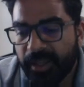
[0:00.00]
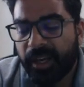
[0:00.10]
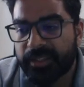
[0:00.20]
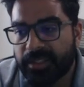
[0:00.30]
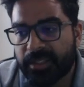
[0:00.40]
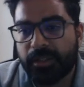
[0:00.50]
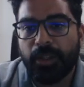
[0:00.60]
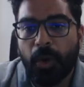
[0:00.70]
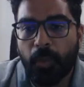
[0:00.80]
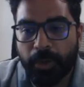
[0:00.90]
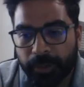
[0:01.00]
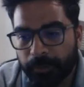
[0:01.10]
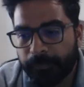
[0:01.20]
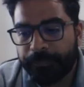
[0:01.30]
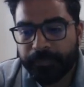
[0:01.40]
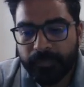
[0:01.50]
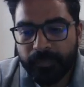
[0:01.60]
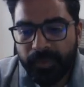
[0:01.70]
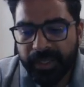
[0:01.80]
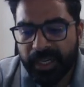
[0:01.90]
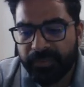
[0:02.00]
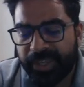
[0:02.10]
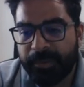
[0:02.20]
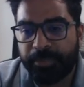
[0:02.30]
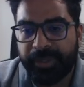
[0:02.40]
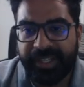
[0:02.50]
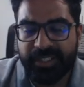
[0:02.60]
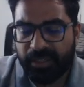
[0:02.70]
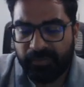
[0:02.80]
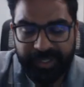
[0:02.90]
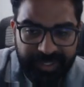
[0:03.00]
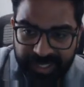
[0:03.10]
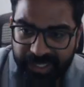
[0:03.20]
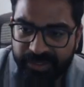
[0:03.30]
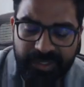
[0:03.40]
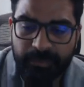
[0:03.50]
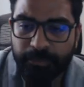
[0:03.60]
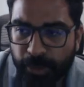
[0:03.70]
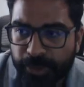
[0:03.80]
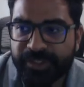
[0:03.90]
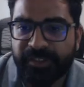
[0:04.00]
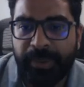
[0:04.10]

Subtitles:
a slower kind of gameplay instead of like an instant burst of